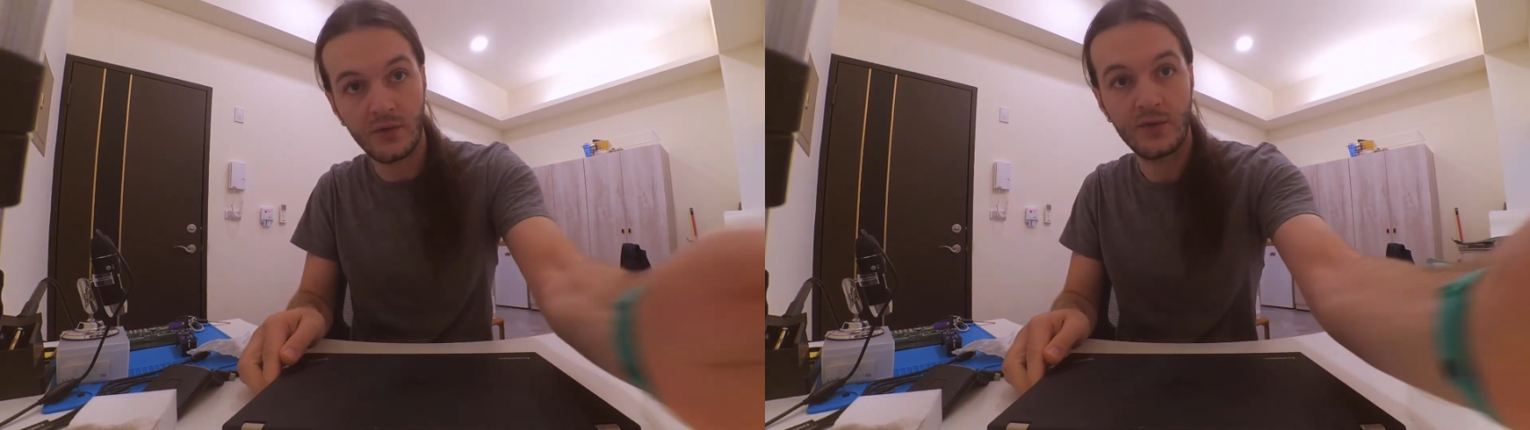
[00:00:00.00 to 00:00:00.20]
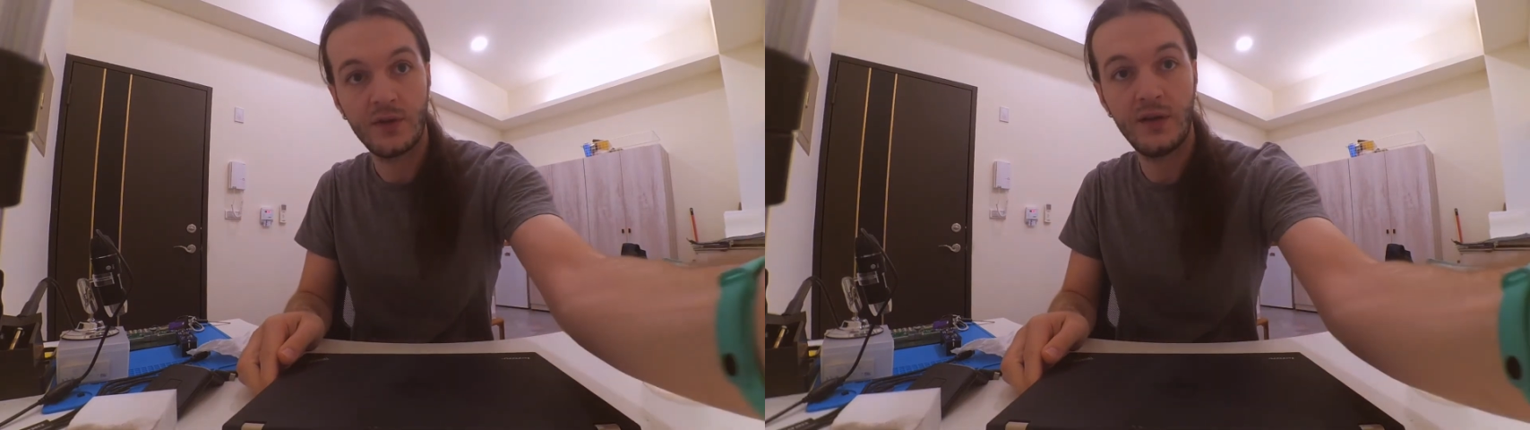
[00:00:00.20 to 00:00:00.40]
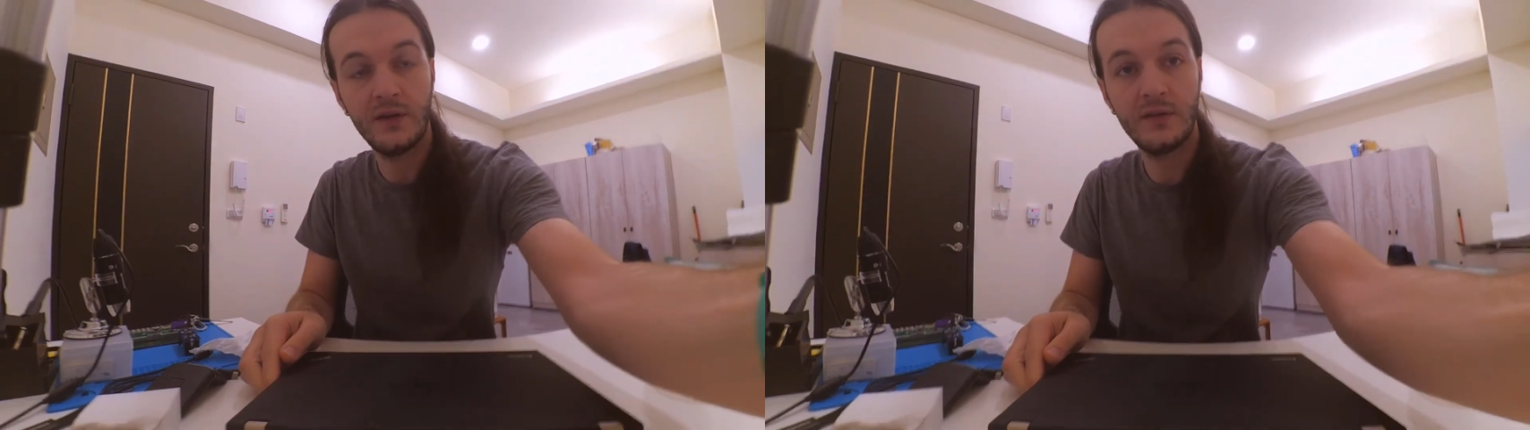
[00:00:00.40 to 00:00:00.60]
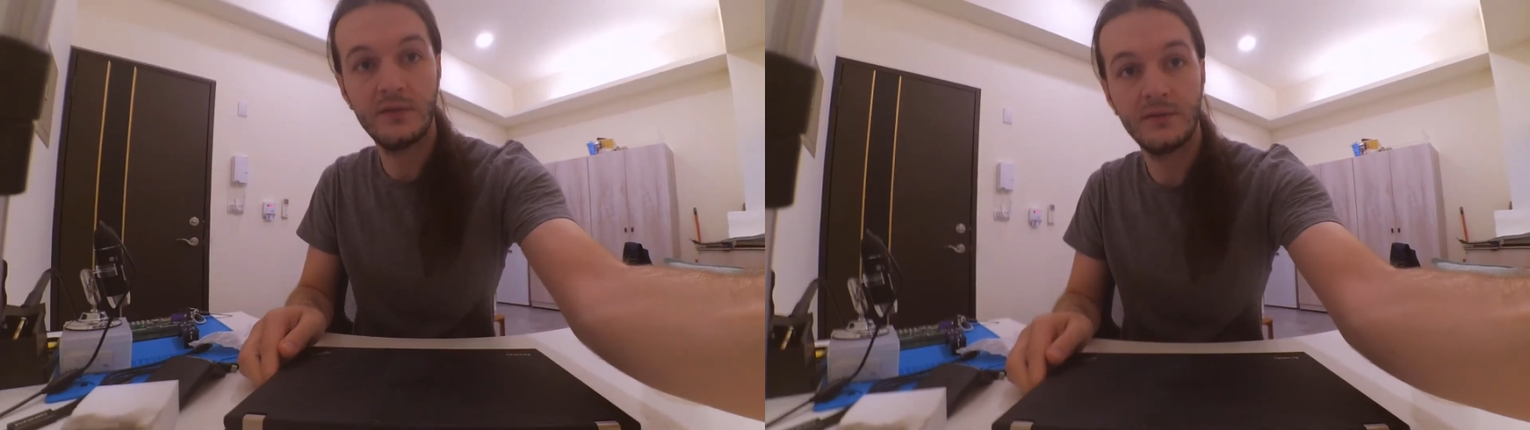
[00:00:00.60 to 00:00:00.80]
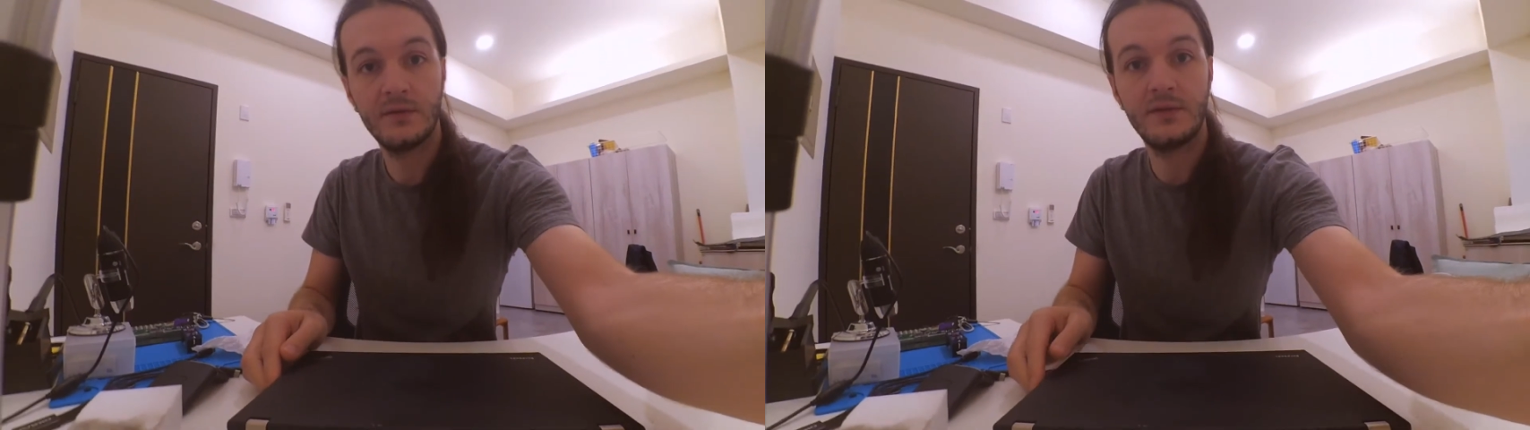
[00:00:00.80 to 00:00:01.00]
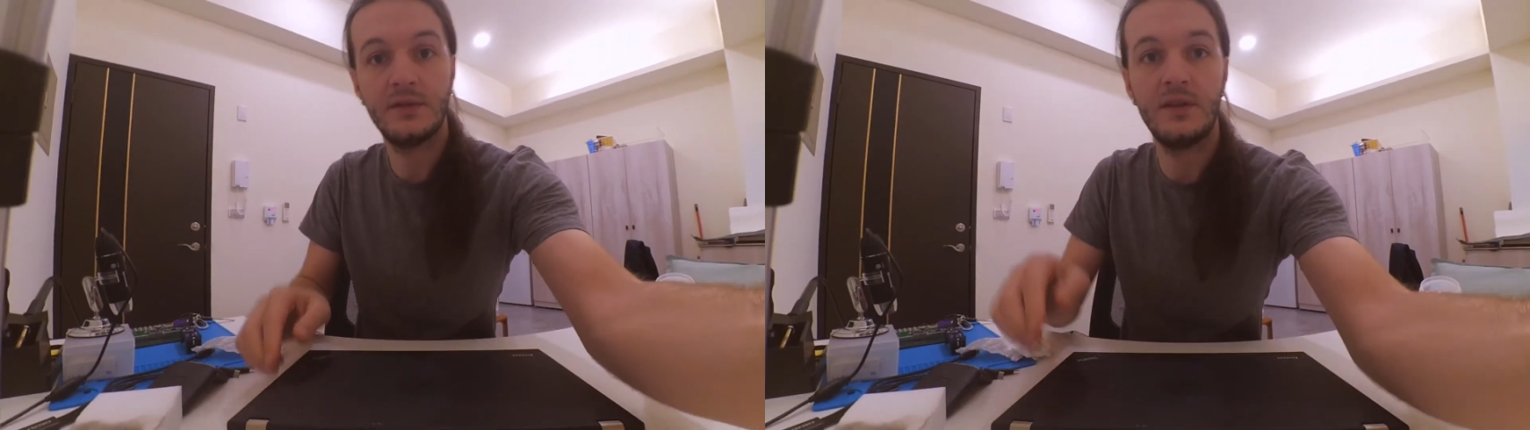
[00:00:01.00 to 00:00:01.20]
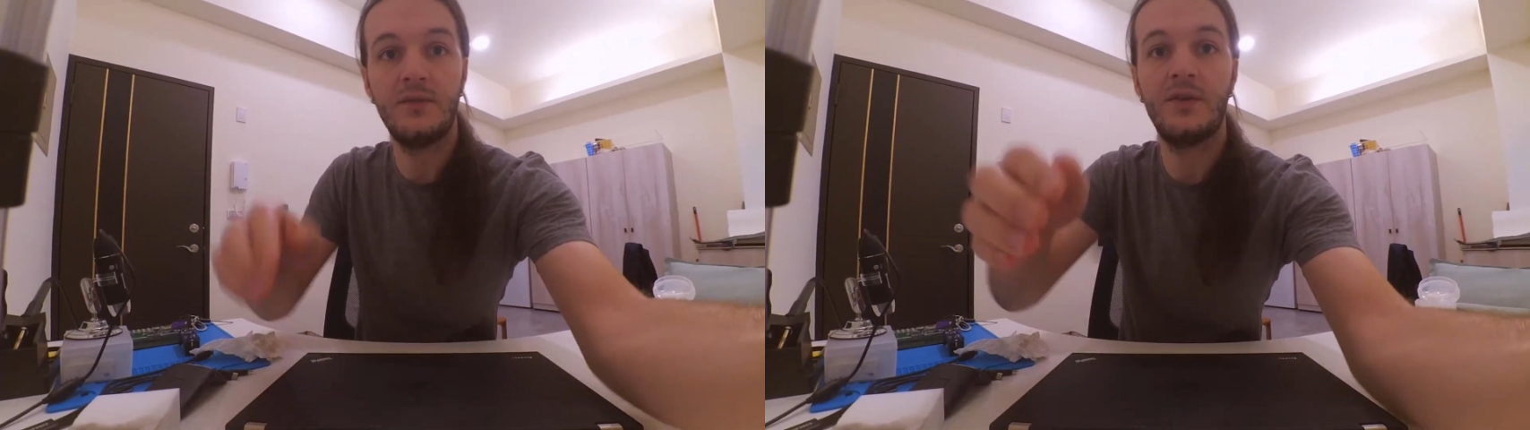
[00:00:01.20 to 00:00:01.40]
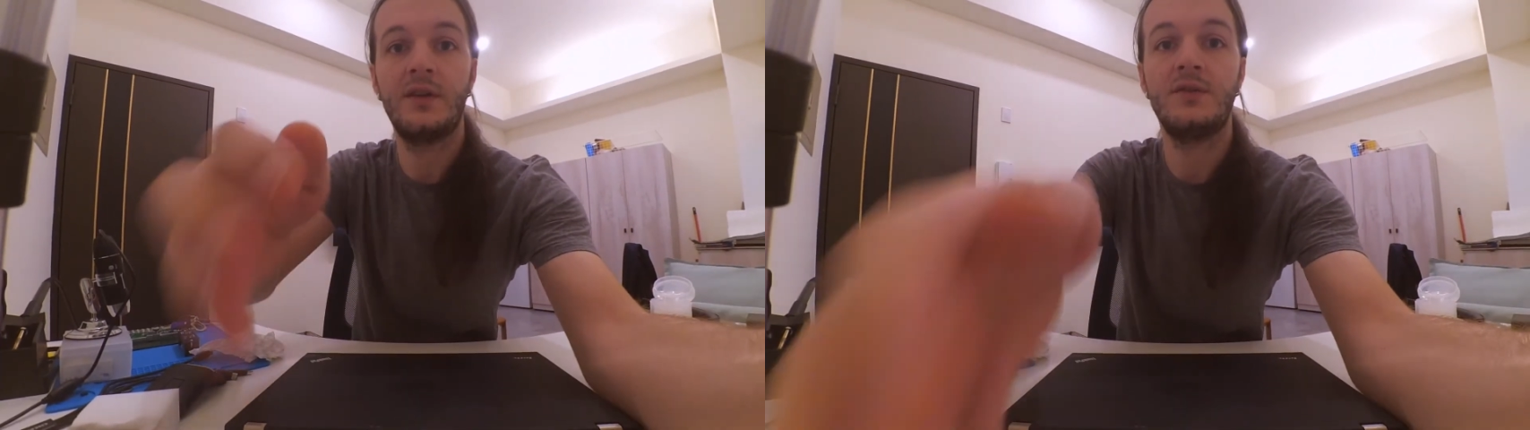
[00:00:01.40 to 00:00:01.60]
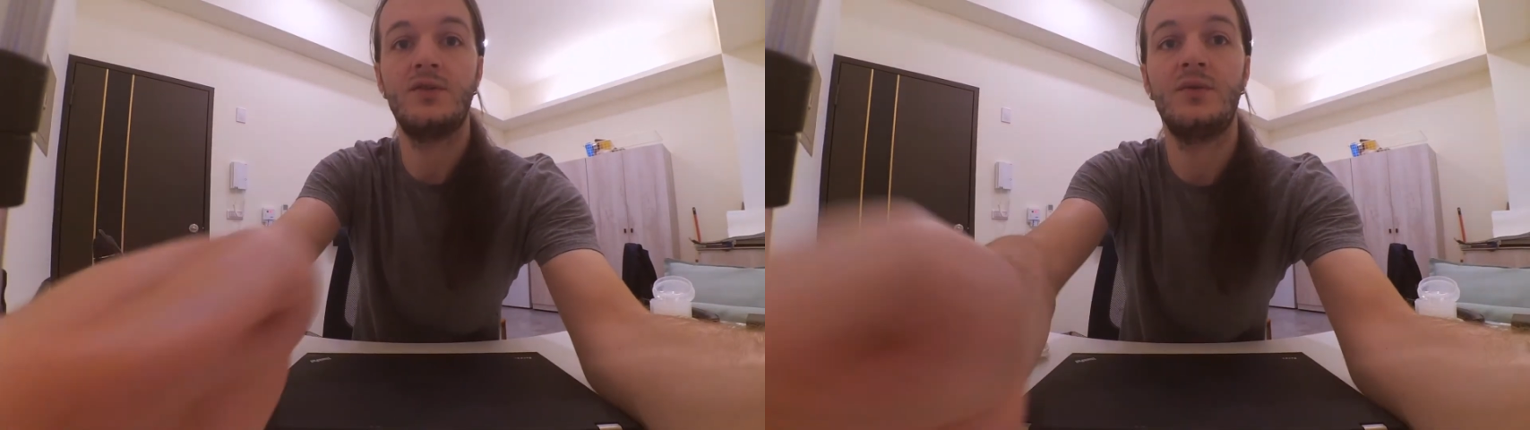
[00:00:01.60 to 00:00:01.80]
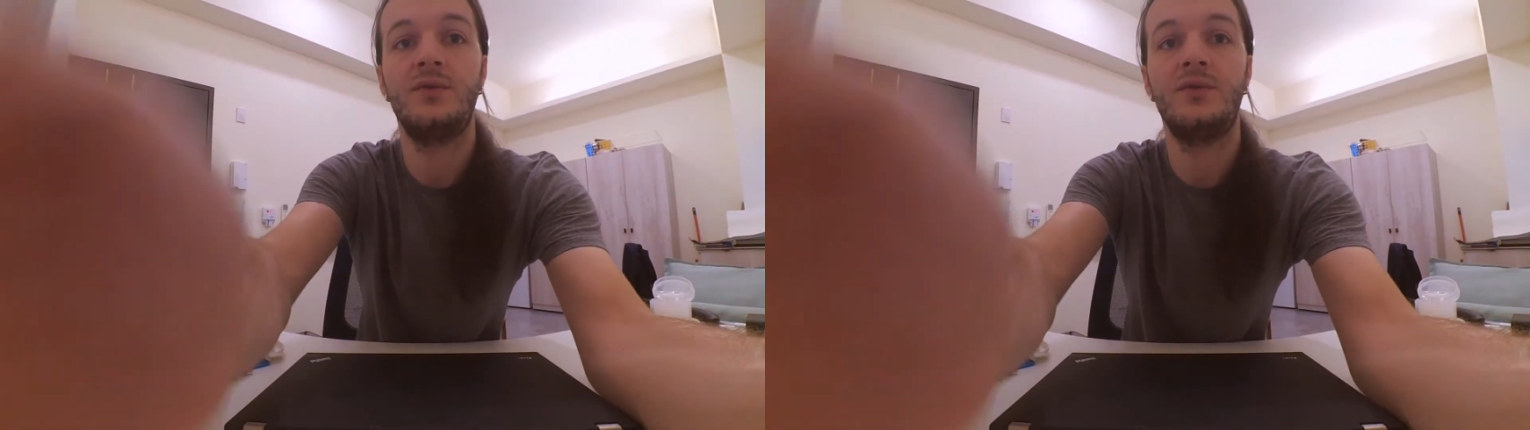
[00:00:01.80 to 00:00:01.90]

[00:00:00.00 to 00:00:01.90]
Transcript: on here, see if I can show you.